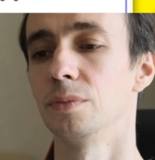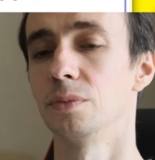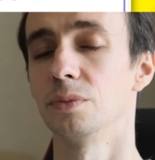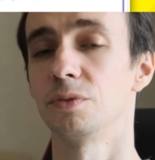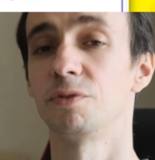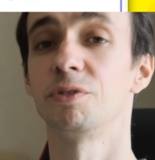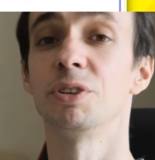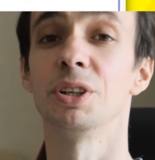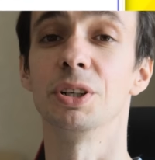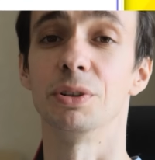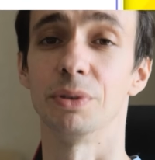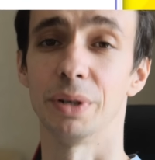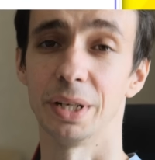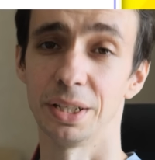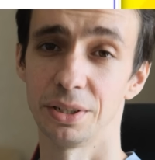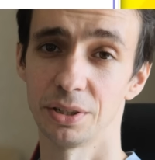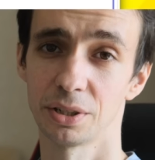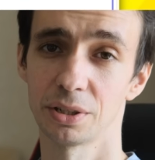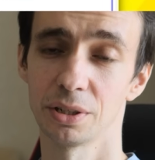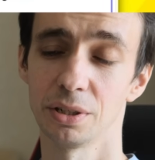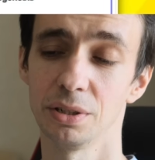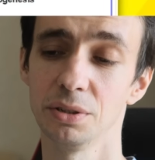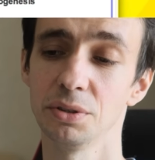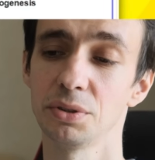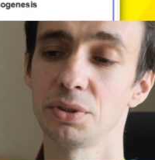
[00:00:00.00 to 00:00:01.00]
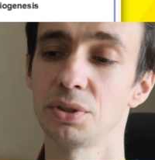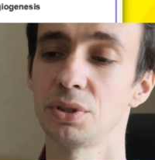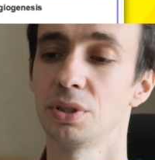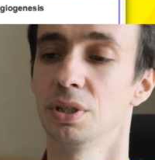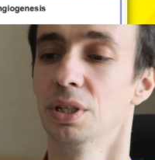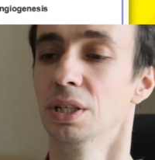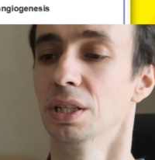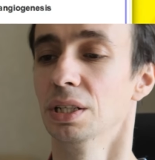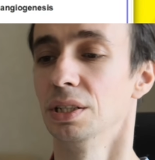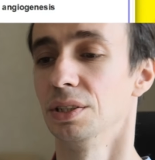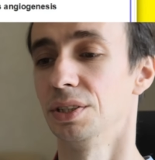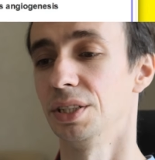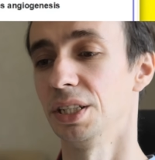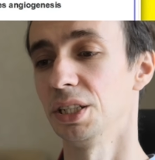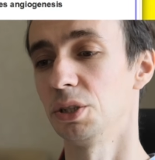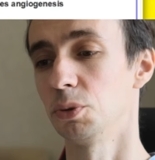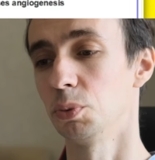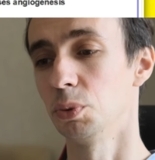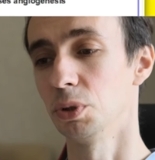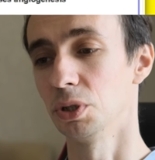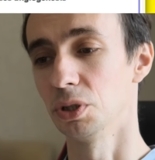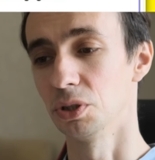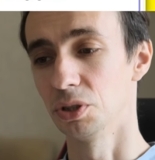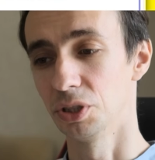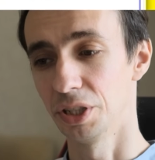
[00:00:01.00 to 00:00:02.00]
free radicals, that
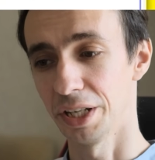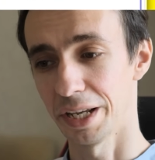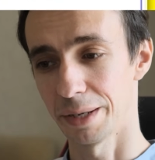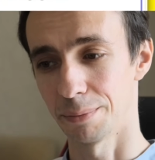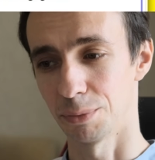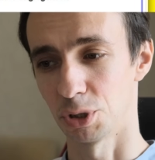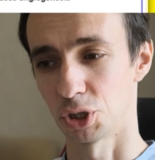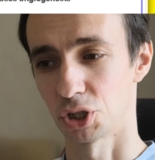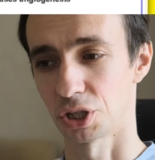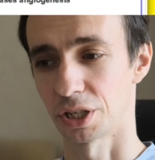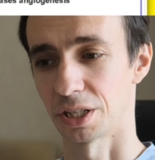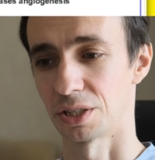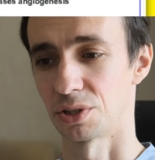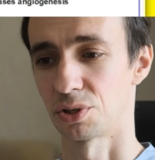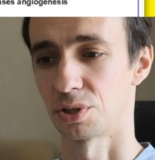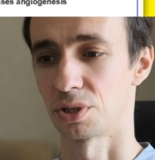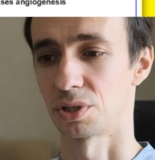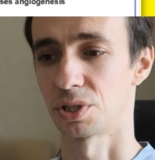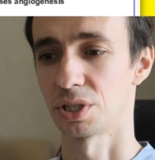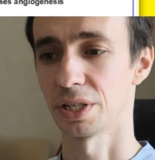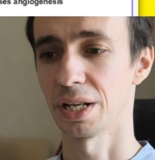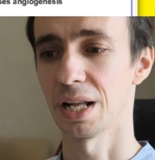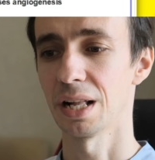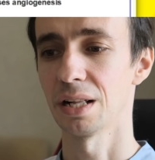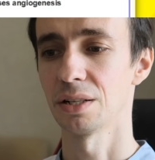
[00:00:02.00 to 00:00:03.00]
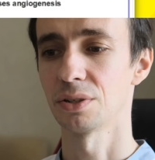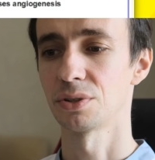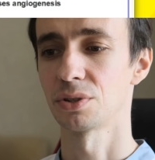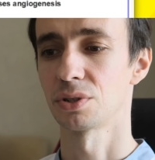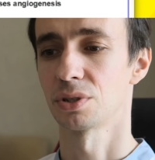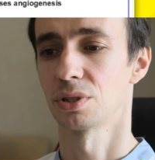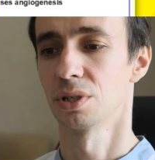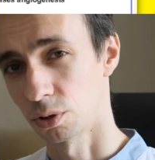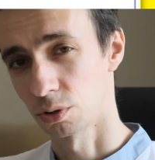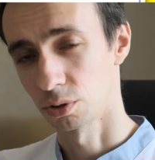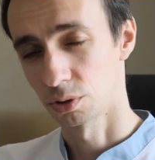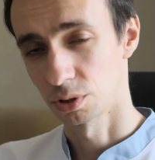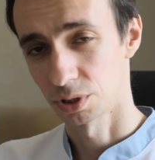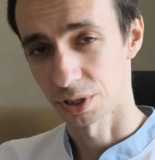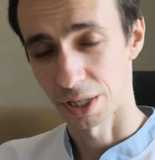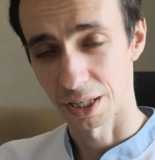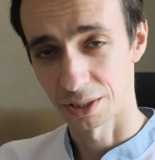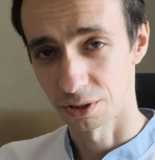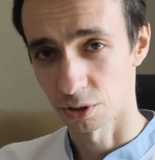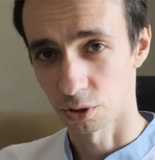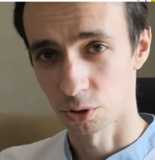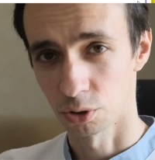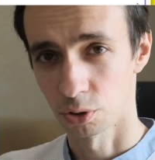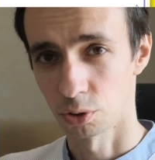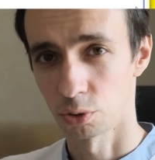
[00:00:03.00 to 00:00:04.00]
will damage cancer cells.
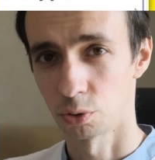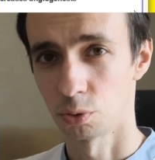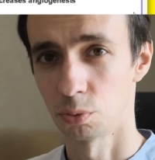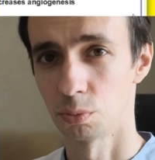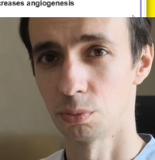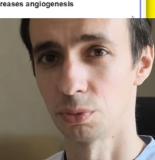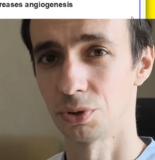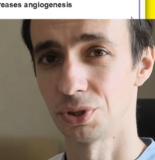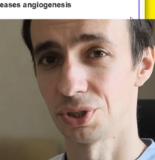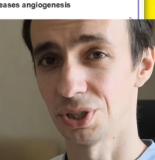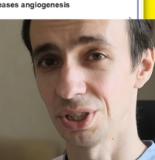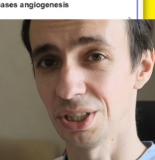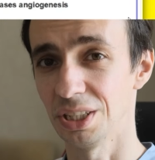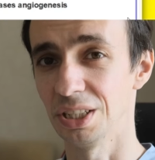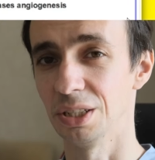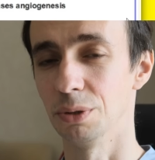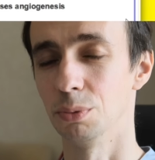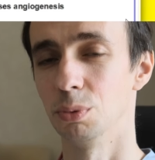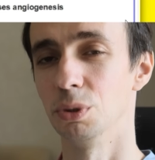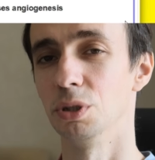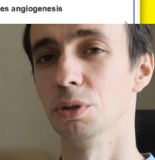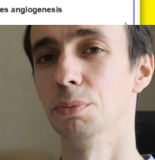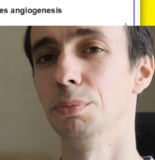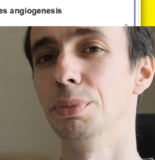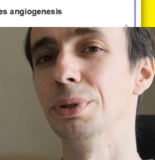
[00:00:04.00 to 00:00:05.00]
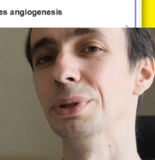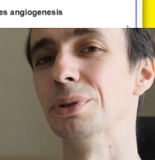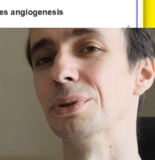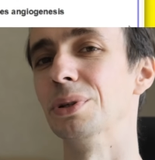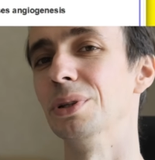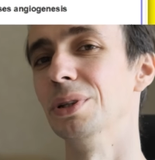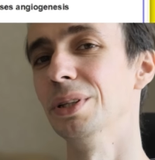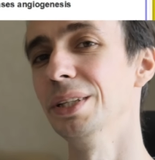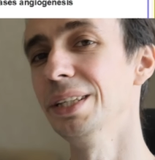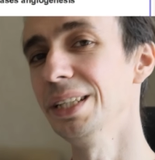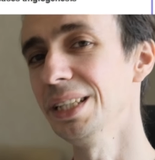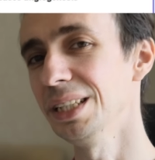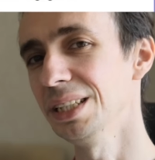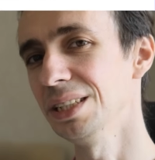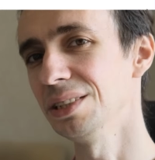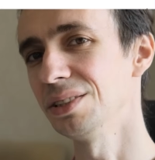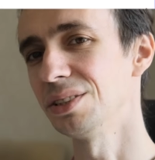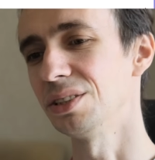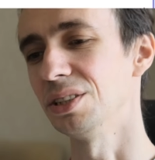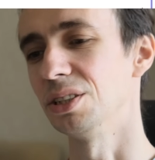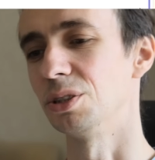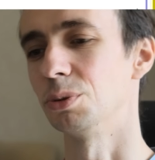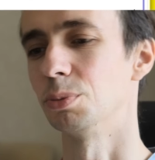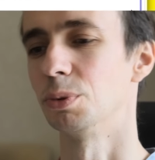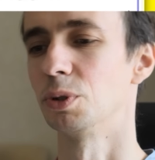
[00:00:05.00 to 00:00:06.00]
Cytochrome C will be
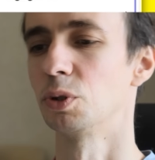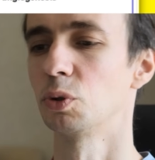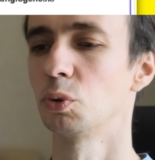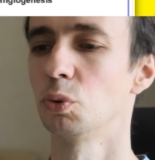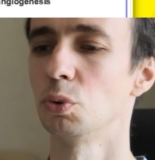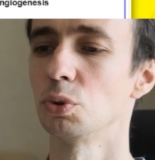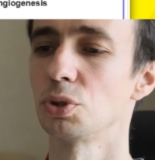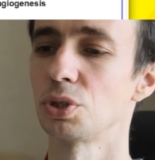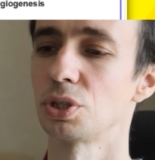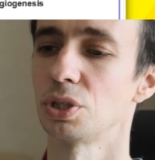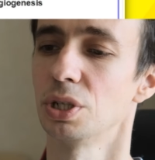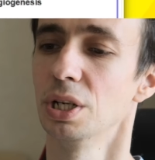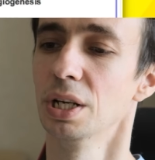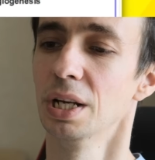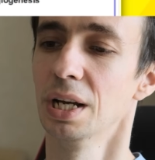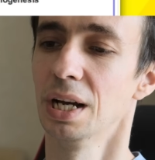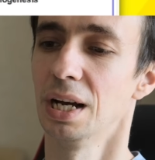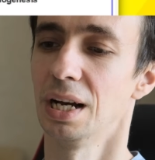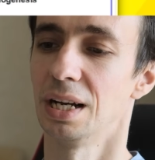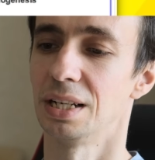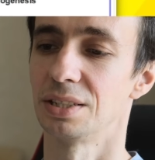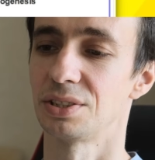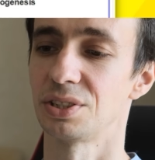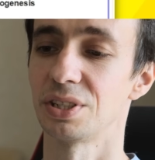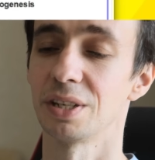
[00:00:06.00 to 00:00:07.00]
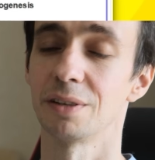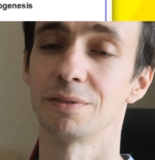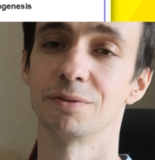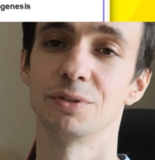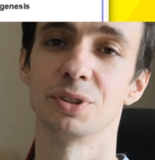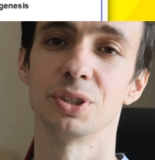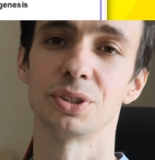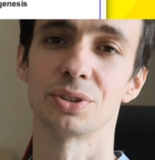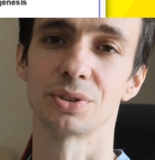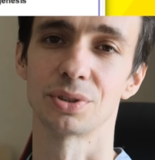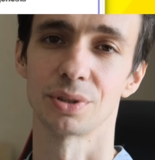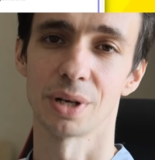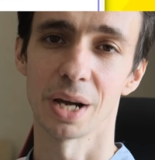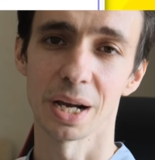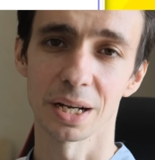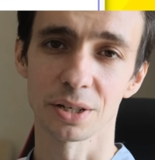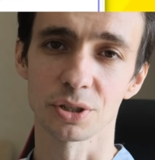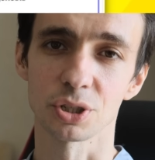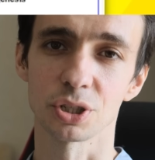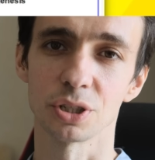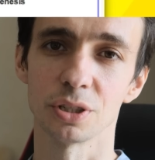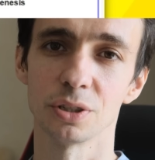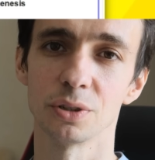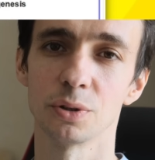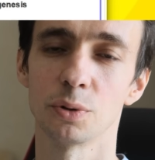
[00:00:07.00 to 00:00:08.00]
released, it will cause a
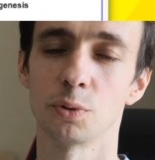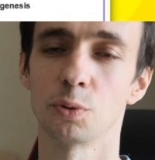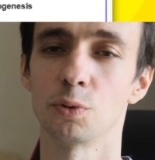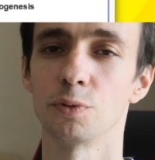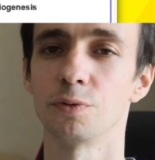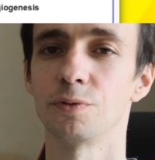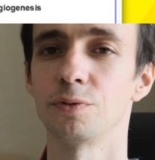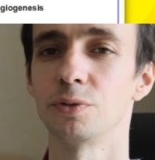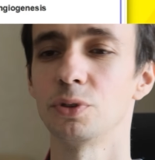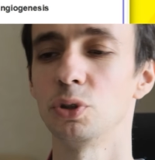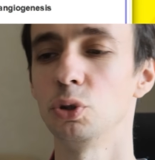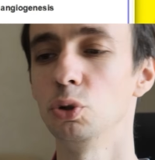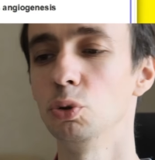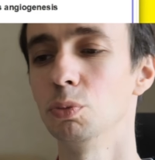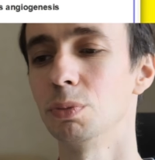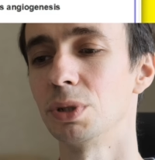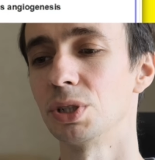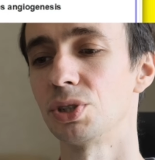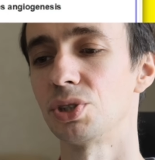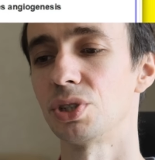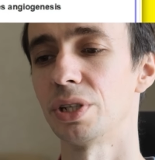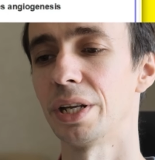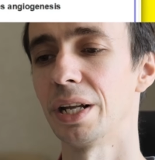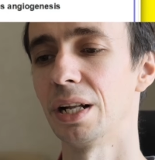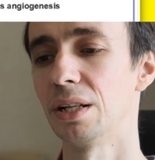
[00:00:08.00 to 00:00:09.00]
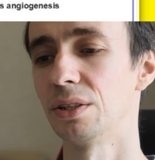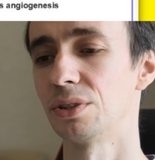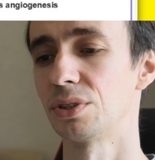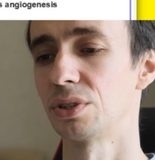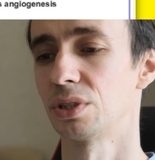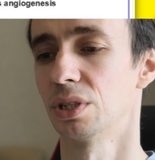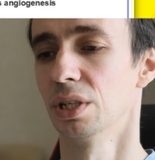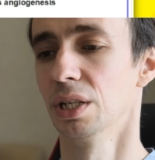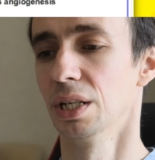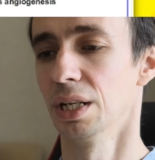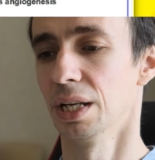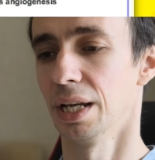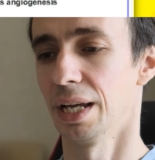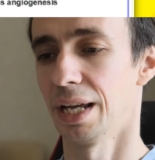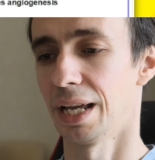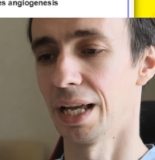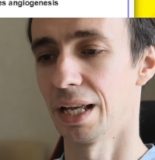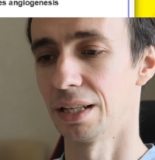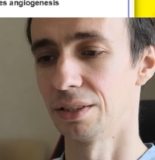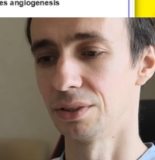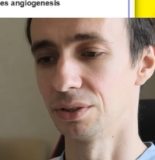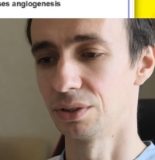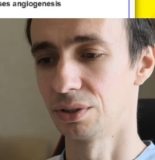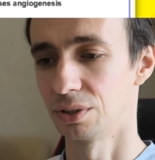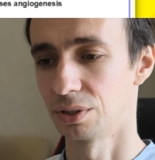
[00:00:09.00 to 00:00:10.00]
self-destruction of tumor cells
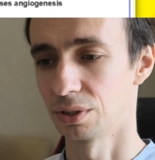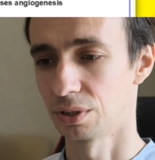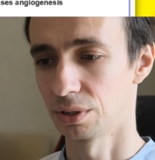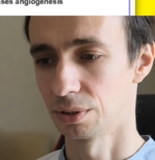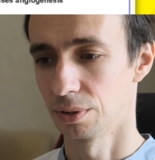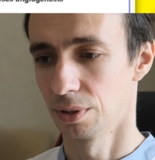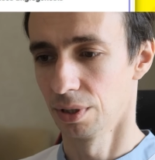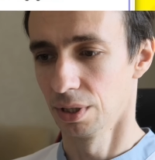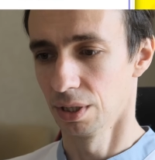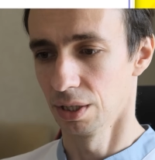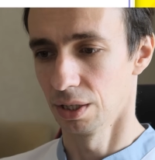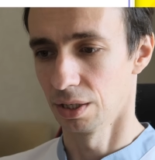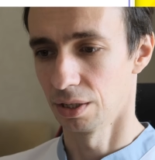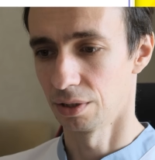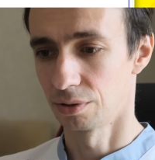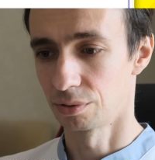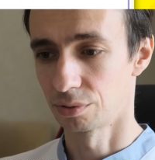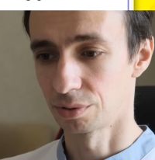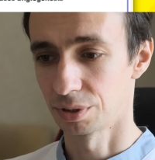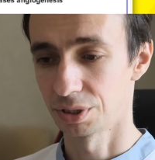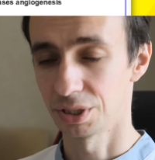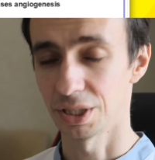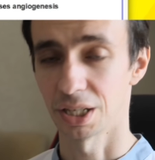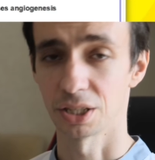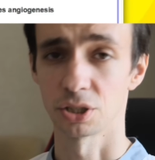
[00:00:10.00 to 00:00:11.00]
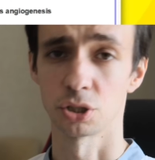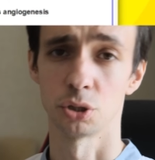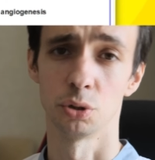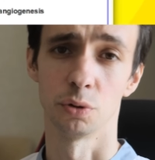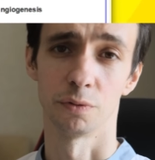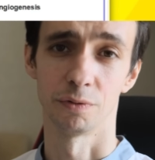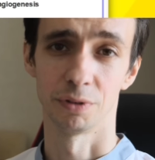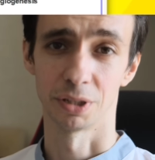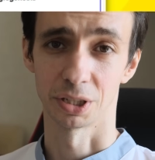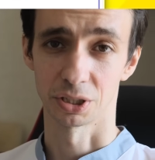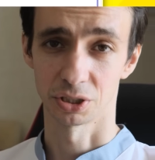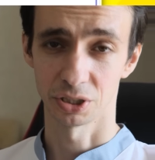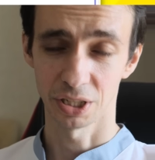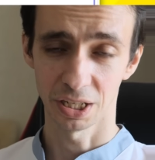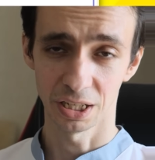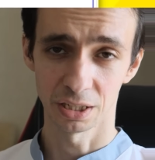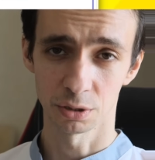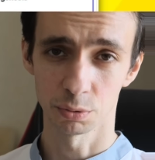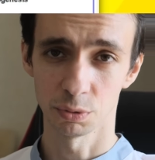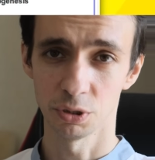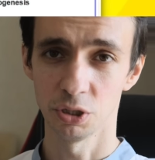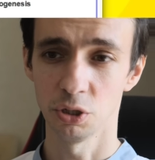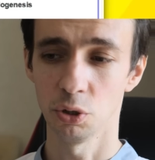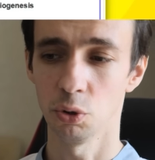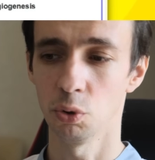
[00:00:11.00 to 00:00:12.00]
and a reduction of lactate.
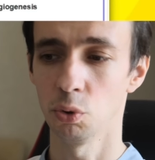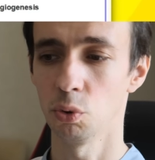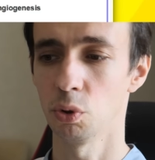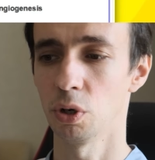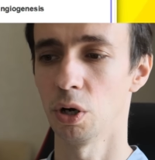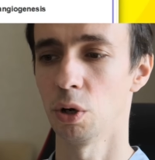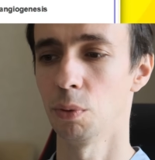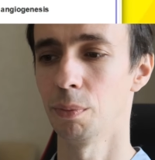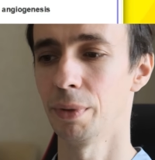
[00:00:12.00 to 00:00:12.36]
We know how